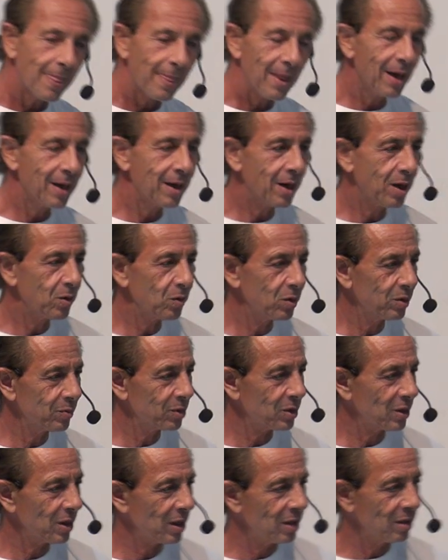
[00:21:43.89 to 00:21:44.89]
And I heard him
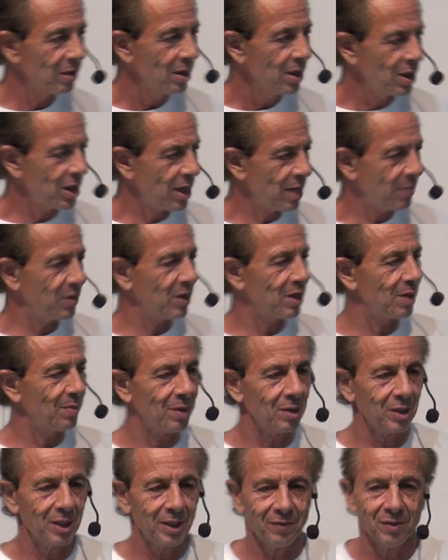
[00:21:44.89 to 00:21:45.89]
saying, Yeah, I'm thinking
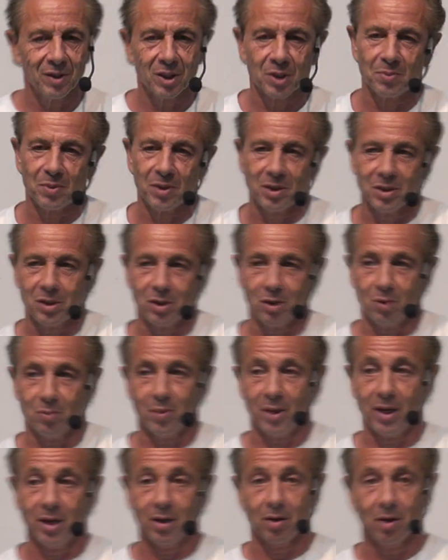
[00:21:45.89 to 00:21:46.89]
about leaving this place. They don't
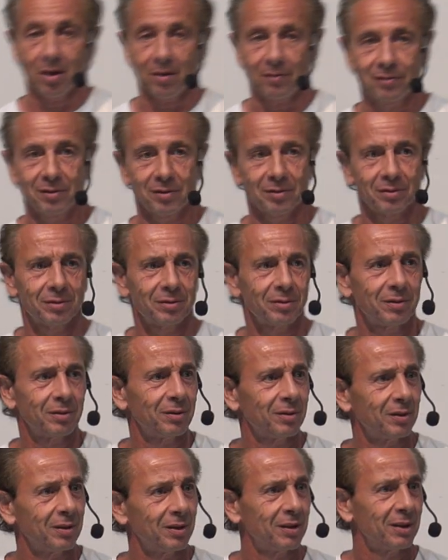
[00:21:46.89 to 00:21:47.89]
pay enough.
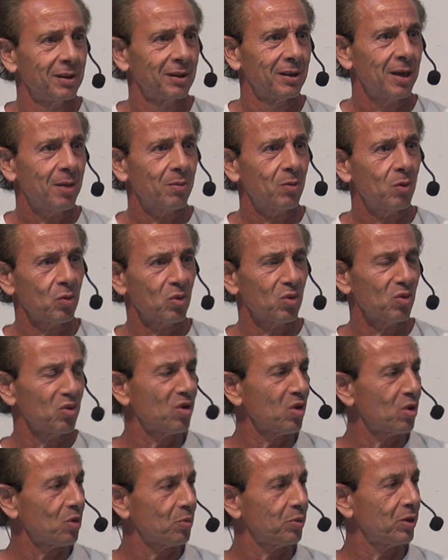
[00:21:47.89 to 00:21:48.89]
I'm going to
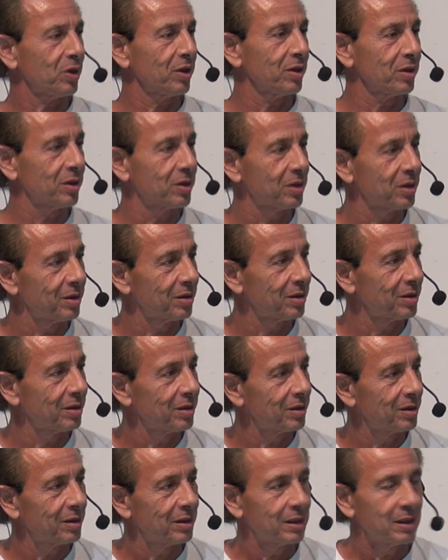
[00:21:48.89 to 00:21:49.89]
another place.
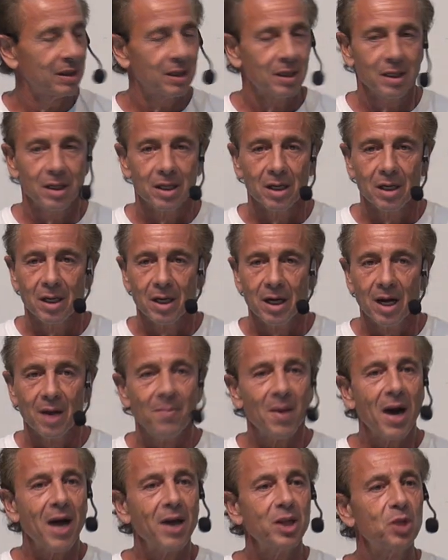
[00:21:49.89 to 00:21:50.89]
And
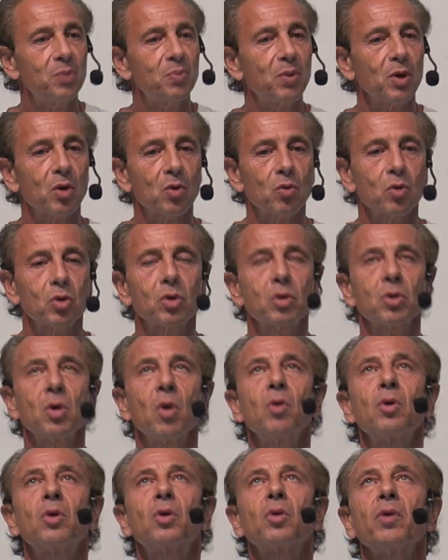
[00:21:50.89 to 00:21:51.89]
my spirit was
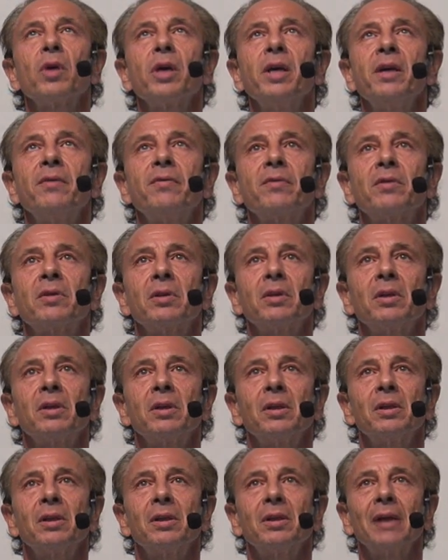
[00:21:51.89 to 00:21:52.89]
so grieved.
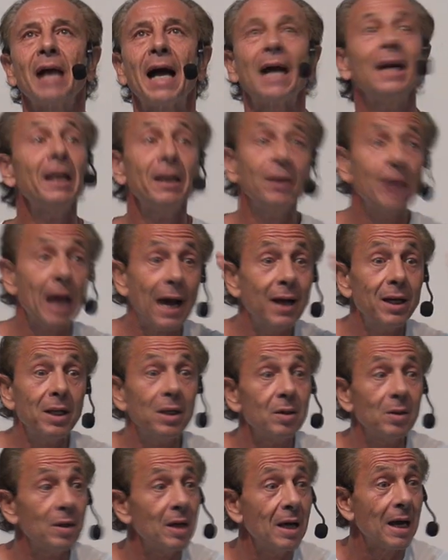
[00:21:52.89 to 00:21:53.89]
I didn't, I
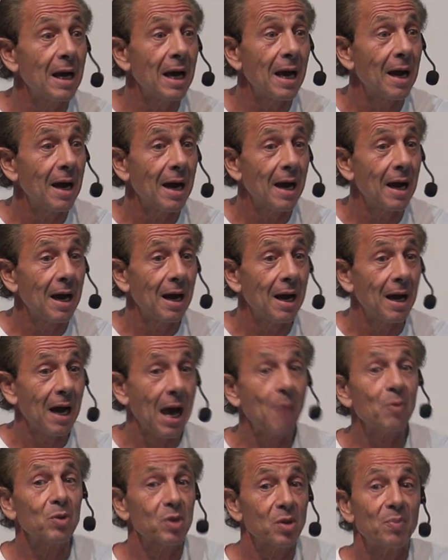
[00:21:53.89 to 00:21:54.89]
didn't,
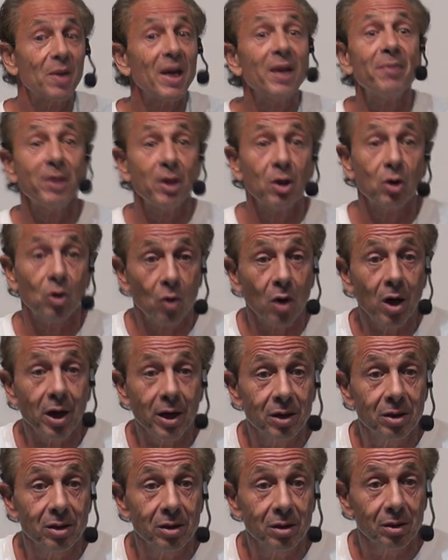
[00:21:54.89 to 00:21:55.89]
I was a baby in
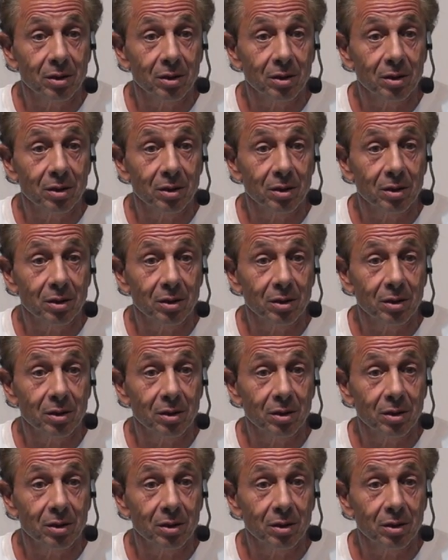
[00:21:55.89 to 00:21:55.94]
Christ.